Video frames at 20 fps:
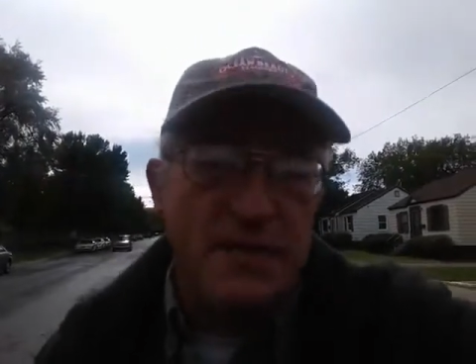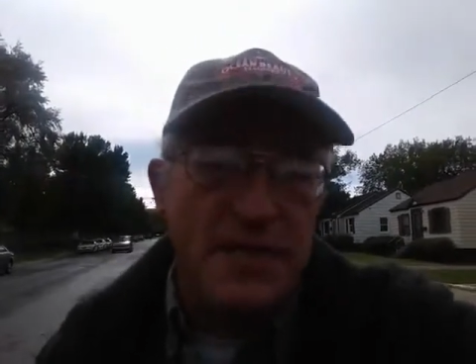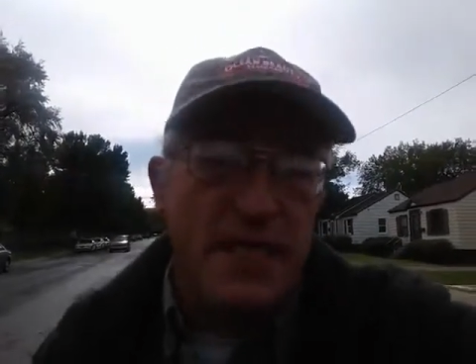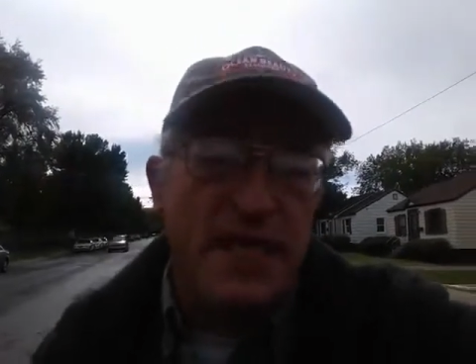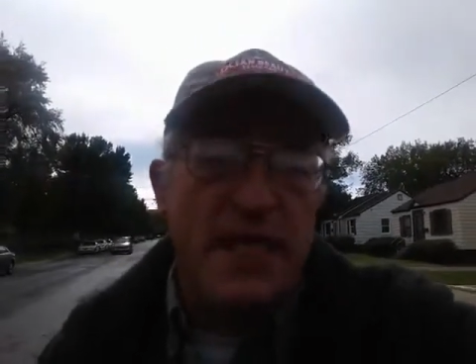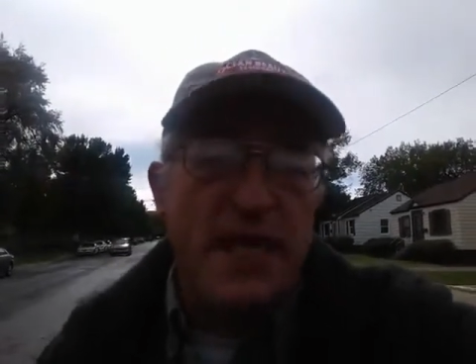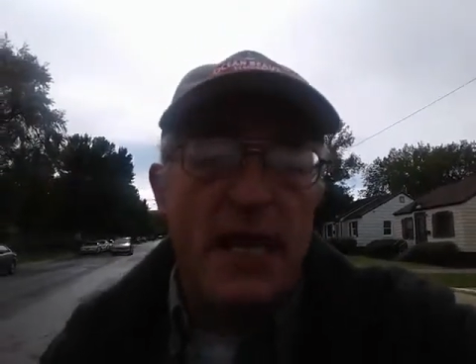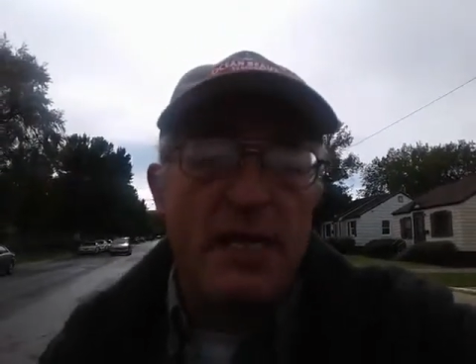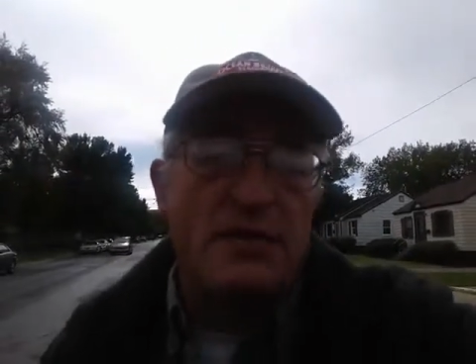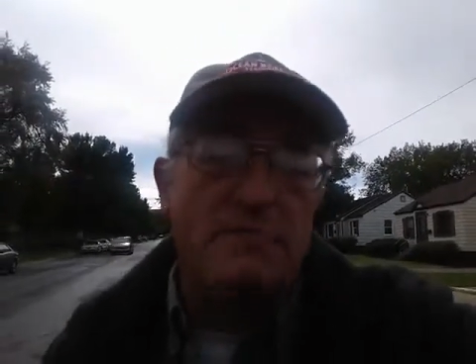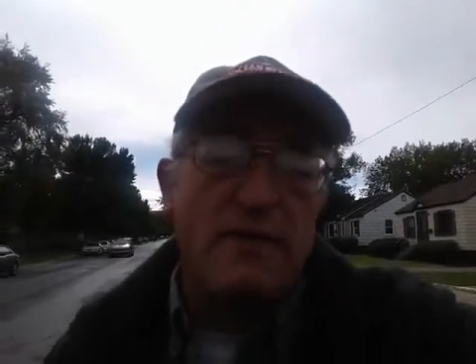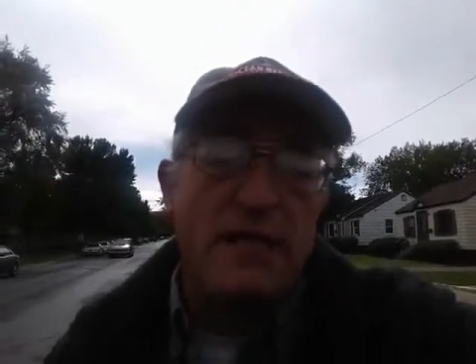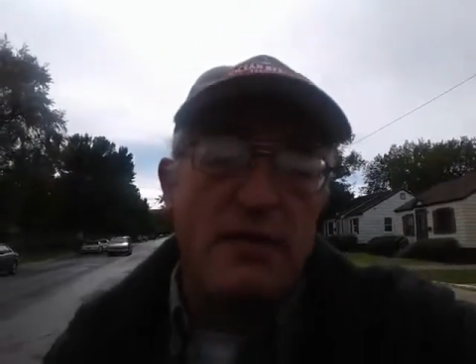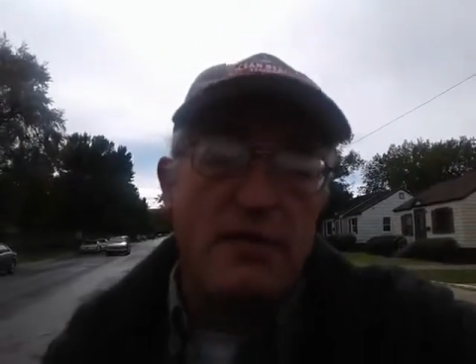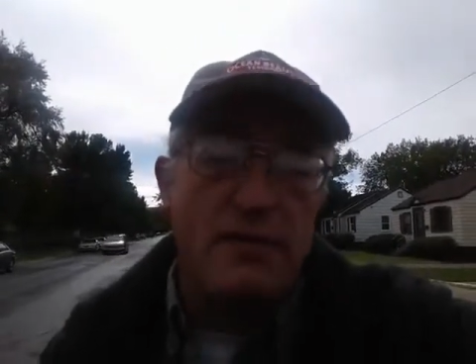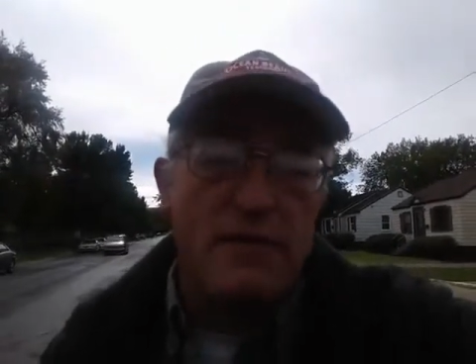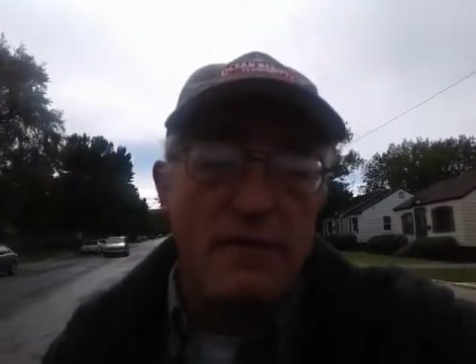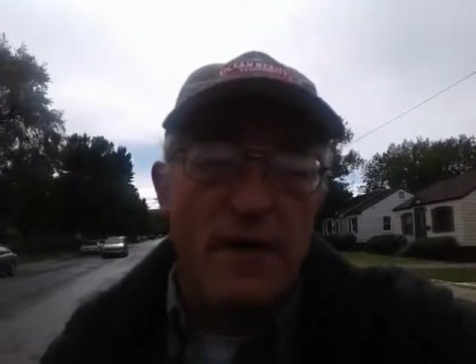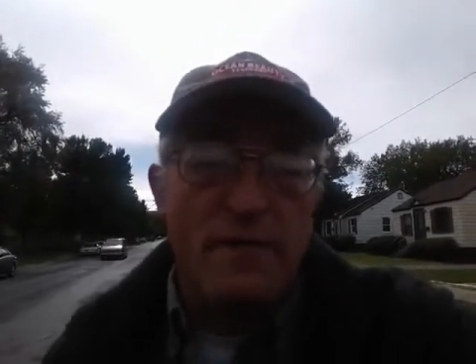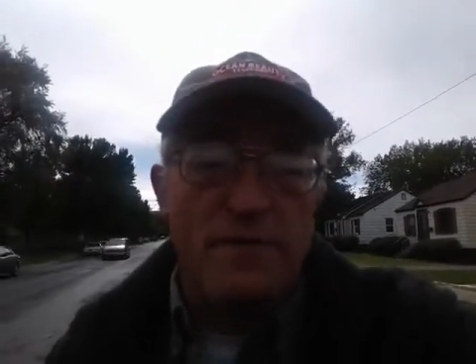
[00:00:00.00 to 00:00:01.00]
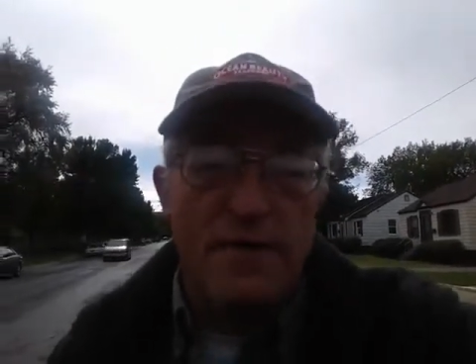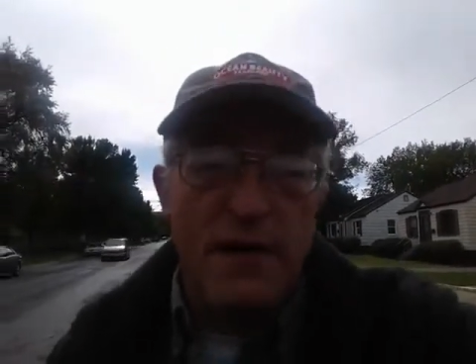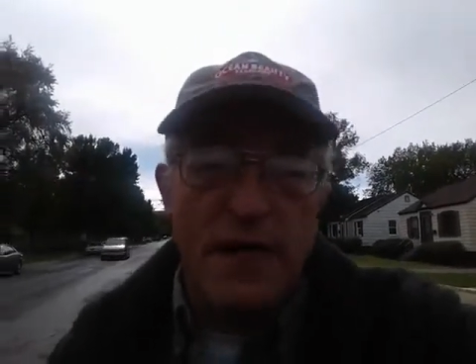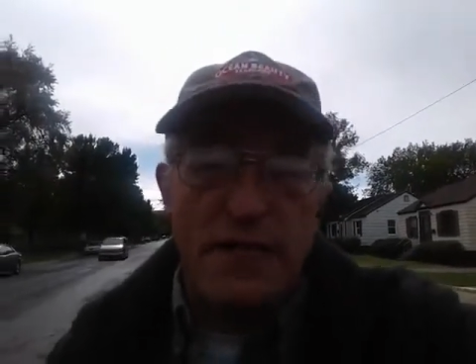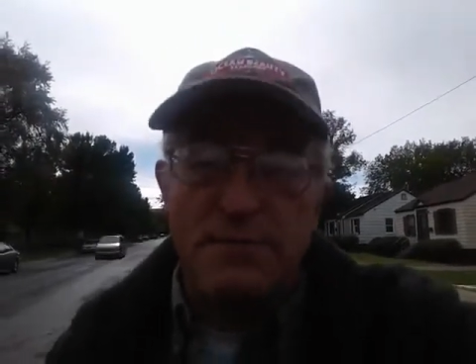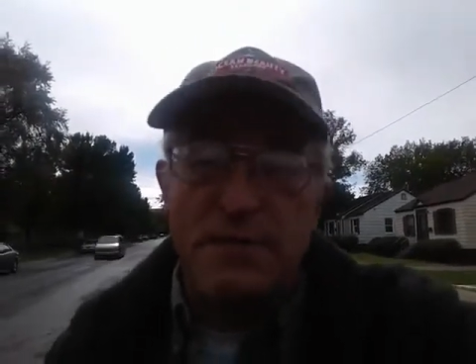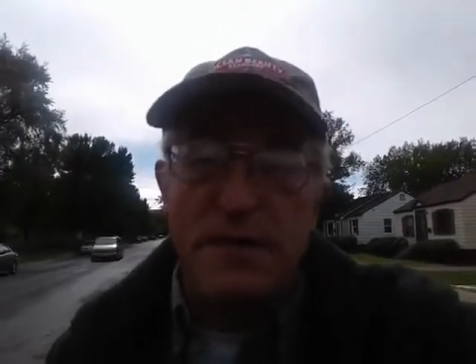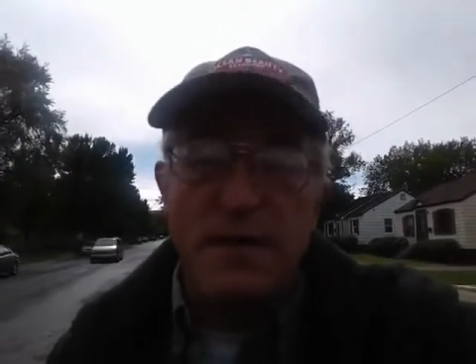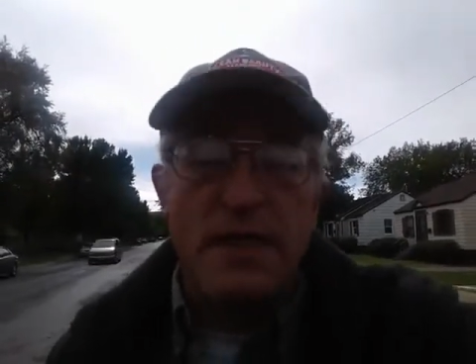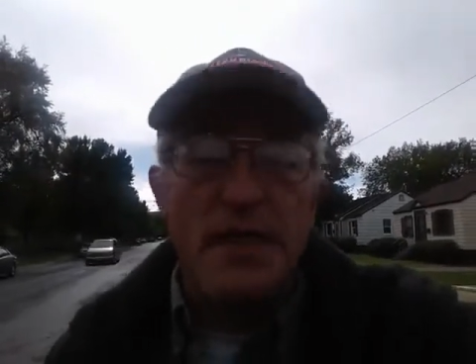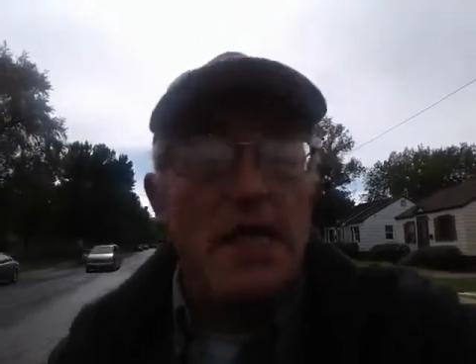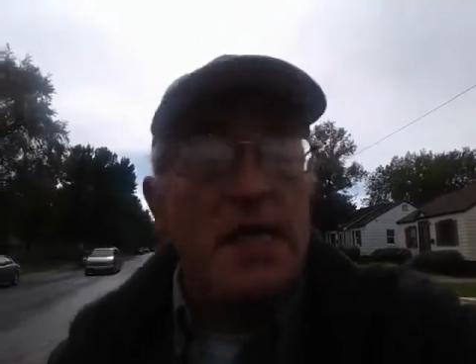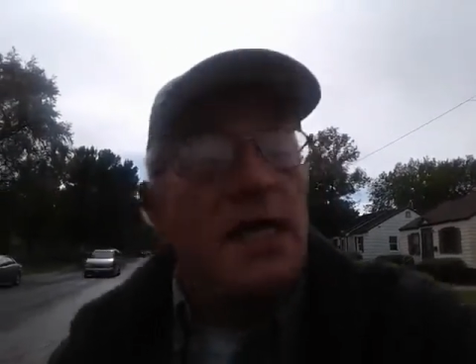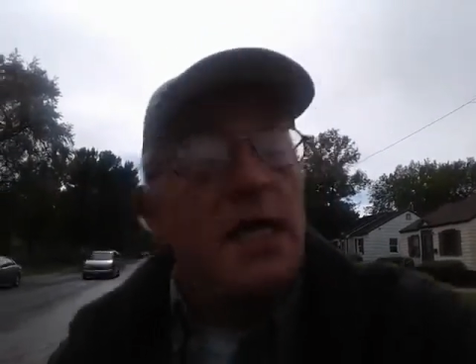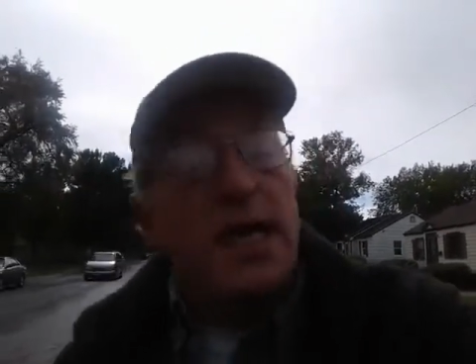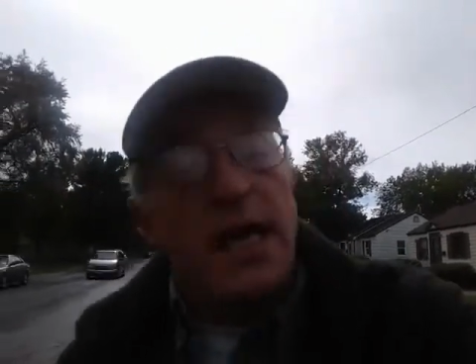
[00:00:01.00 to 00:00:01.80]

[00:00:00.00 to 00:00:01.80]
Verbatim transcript: It's The Gadgetman Groove on Facebook.